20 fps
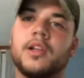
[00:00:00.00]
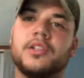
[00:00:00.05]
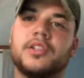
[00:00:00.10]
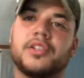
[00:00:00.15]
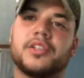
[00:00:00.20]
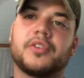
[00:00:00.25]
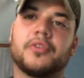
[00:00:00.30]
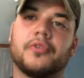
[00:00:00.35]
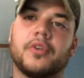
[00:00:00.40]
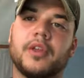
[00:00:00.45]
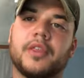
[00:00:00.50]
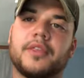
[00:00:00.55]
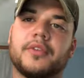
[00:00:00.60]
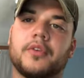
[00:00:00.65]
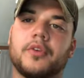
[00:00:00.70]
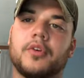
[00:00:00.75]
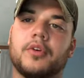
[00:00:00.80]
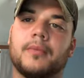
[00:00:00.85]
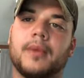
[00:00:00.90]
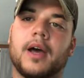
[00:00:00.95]
just to run
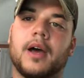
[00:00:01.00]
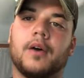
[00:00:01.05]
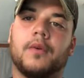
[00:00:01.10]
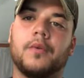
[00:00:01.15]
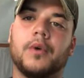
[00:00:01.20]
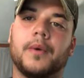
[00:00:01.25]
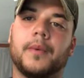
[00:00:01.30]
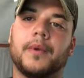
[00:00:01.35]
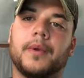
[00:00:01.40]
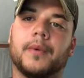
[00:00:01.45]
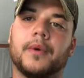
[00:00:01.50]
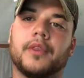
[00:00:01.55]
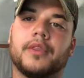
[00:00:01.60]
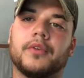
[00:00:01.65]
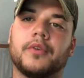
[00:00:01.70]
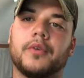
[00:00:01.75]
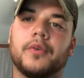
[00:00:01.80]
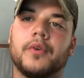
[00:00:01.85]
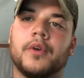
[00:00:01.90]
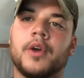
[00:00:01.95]
through about what we went
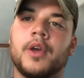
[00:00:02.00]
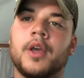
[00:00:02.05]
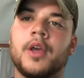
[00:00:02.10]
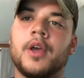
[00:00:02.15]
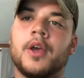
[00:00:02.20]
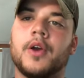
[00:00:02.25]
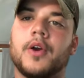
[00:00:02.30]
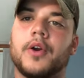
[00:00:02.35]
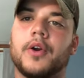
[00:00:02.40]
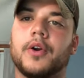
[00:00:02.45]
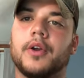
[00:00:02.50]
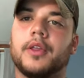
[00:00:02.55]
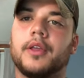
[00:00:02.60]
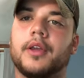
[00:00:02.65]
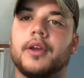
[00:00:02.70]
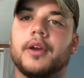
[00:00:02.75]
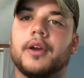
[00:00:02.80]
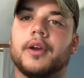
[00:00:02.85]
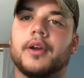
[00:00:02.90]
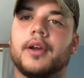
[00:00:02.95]
through
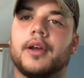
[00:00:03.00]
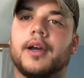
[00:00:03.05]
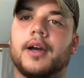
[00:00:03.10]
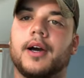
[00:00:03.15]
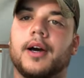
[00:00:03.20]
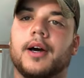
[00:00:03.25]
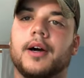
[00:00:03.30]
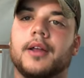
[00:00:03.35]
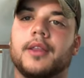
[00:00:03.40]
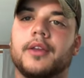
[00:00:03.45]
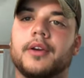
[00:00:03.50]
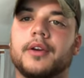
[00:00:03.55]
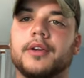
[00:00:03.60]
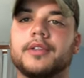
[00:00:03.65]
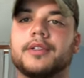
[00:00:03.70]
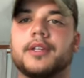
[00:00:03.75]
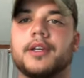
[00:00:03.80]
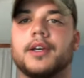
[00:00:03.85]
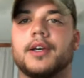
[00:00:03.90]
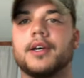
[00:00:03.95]
earlier, uh,
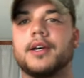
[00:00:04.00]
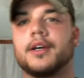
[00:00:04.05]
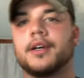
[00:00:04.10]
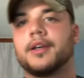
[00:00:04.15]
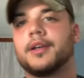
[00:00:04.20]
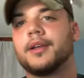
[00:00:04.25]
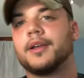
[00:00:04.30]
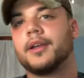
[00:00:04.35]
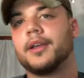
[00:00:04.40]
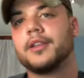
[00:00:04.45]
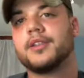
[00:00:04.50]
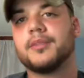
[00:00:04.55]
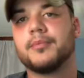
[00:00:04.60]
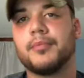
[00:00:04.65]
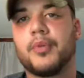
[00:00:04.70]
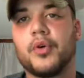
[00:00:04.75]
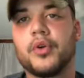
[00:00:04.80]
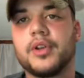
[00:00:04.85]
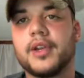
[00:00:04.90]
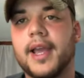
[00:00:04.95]
there's uh, it's
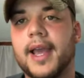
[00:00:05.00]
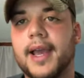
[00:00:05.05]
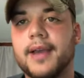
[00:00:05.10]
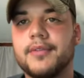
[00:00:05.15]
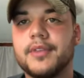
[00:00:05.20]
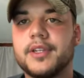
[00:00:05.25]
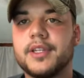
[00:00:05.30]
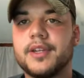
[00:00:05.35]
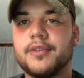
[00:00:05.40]
important to have the